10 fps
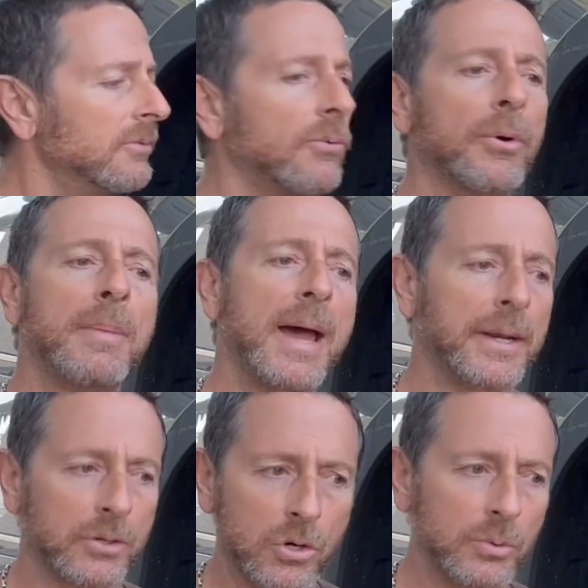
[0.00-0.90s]

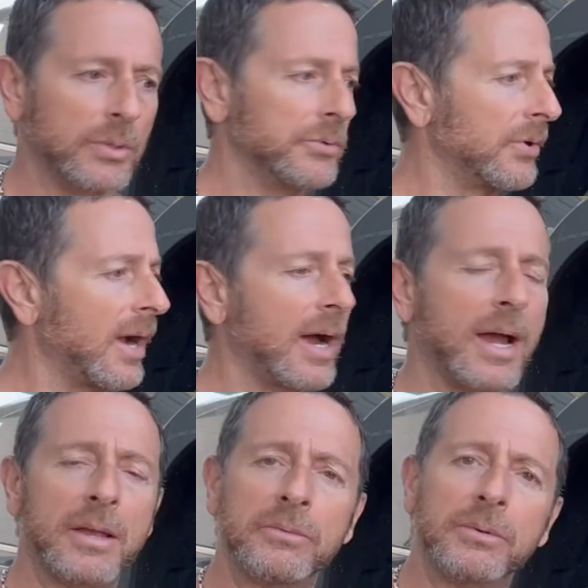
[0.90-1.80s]
4MATIC all-wheel
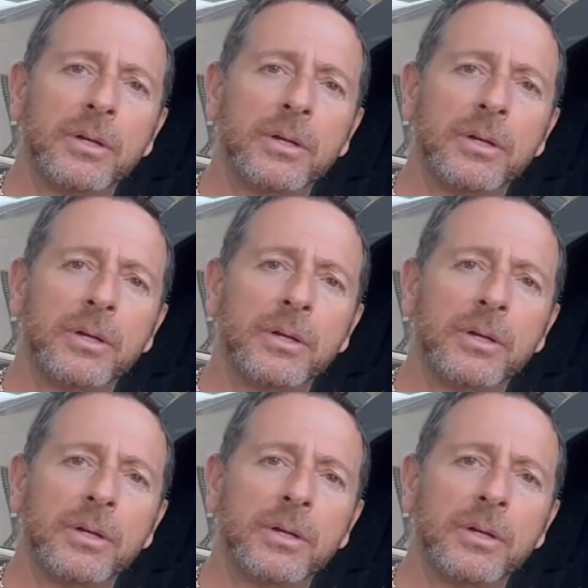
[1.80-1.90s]
drive